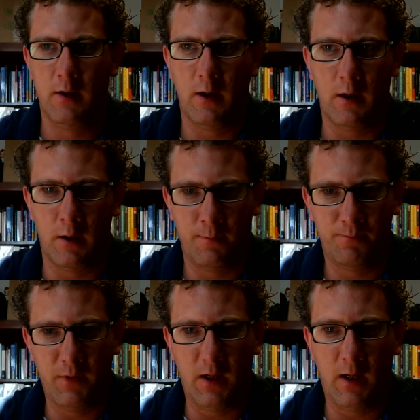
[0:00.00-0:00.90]

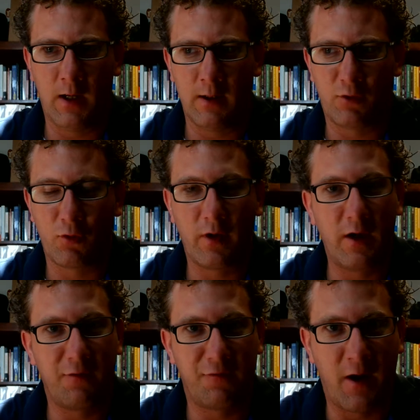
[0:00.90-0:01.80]
and
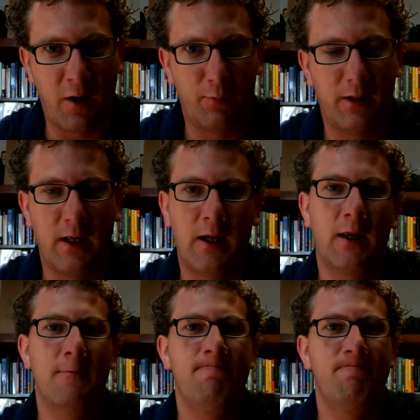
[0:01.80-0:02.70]
create your final
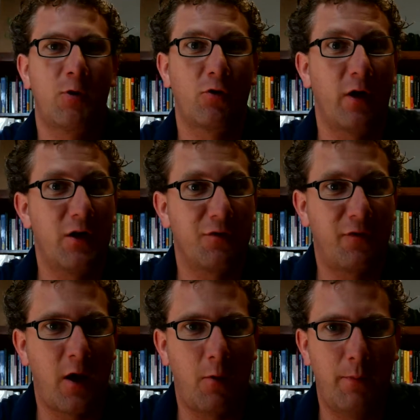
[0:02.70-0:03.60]
plan, create your
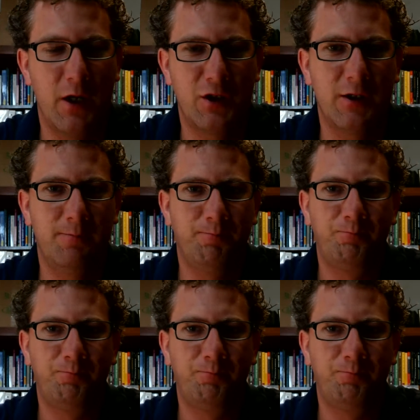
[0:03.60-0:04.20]
final budget,